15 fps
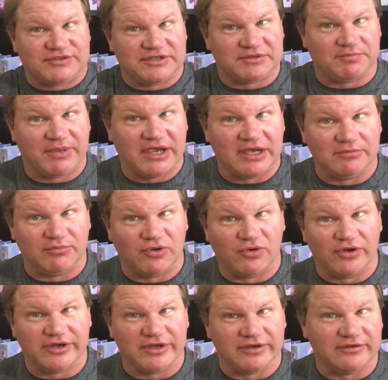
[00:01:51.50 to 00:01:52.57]
this bad
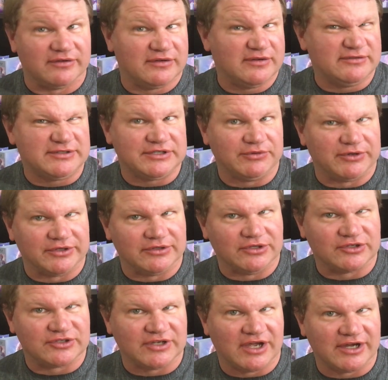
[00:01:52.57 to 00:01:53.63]
boy and see what it
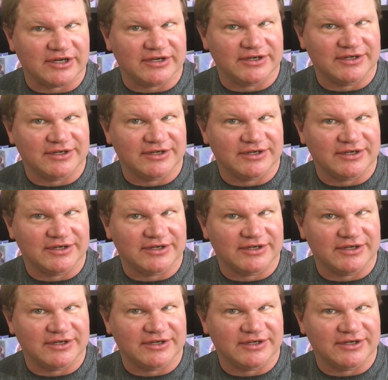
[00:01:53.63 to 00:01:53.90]
looks like.